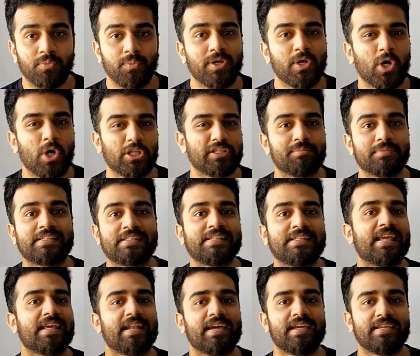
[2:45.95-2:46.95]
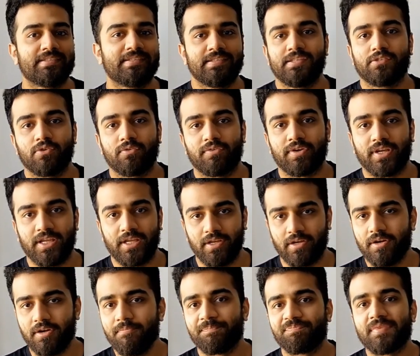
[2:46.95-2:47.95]
we call them CNICs over
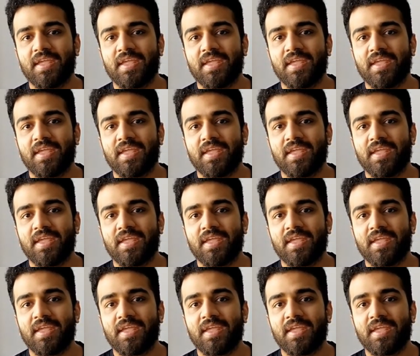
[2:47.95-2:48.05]
here,